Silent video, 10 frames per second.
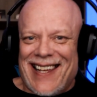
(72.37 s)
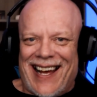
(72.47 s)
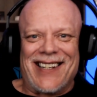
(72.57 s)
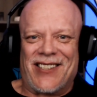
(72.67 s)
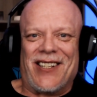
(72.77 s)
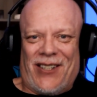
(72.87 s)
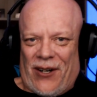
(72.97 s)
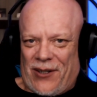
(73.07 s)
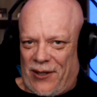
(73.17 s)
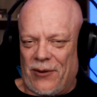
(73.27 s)
I should have
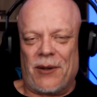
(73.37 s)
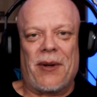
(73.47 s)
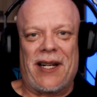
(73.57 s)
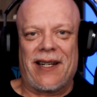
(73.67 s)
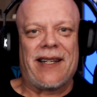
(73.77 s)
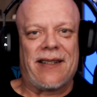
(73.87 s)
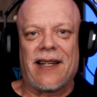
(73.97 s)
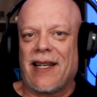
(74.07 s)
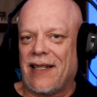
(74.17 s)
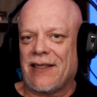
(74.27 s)
known it would have been
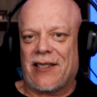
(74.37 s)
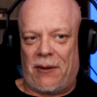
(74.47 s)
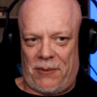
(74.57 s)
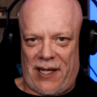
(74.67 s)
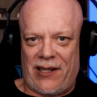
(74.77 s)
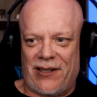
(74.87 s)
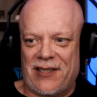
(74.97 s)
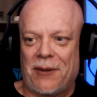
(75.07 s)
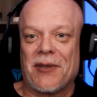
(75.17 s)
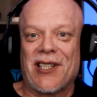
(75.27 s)
in some manner
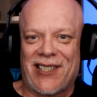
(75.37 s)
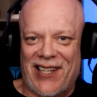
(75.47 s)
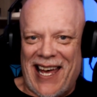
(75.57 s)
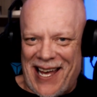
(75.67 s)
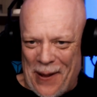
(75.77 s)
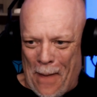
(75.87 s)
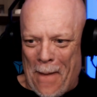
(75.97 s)
similar to that.